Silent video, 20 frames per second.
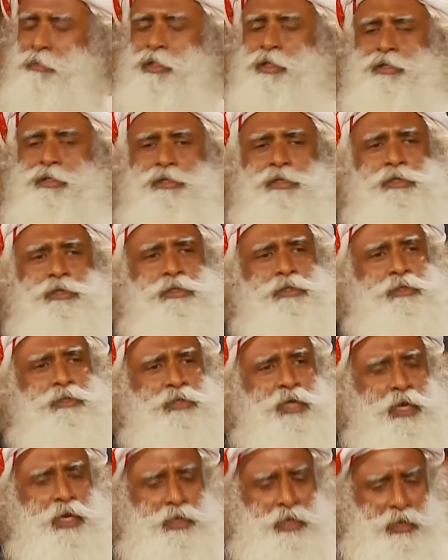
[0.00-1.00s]
he just
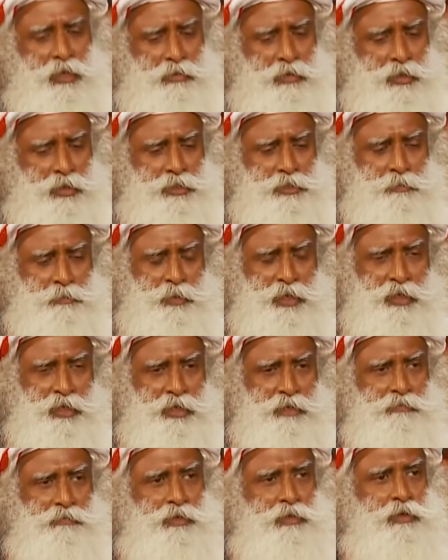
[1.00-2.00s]
sat down on his bed,
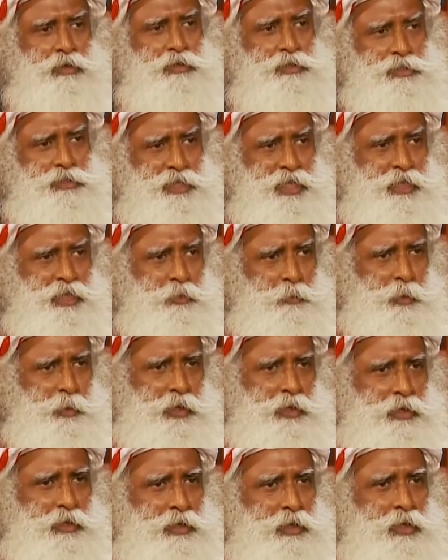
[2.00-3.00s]
even on his
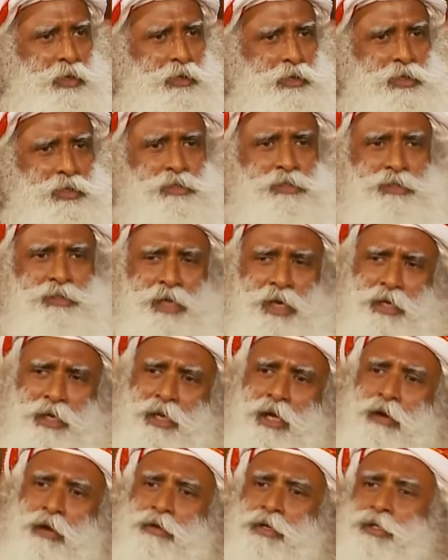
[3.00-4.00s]
deathbed, he sat down